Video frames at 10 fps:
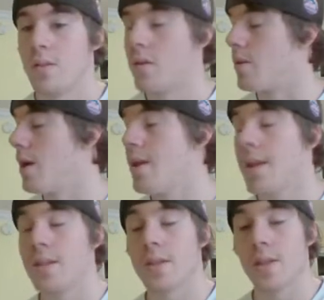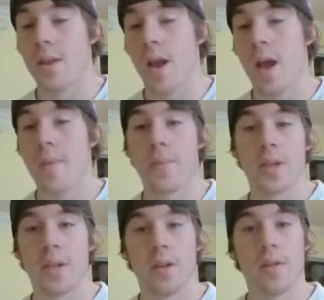Alright, that's not a
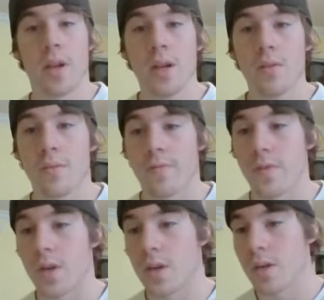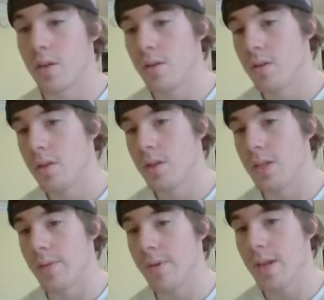big deal there for
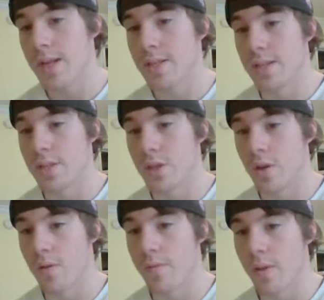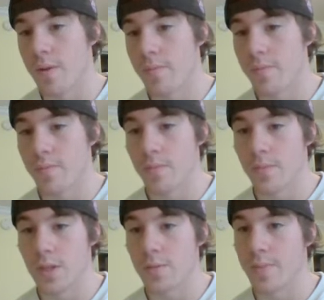Demon, as the Shuttle Flip
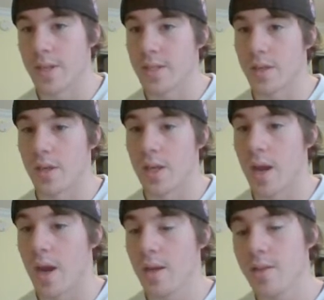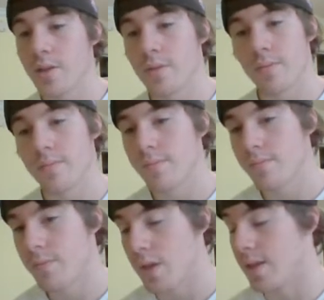is basically a dodge.
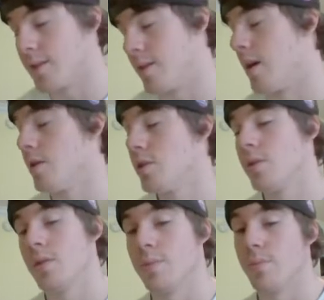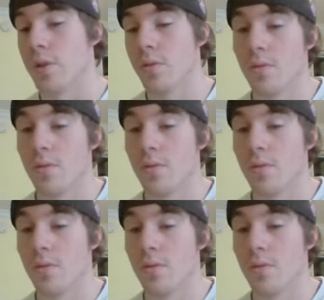It is a dodge. It's a blue.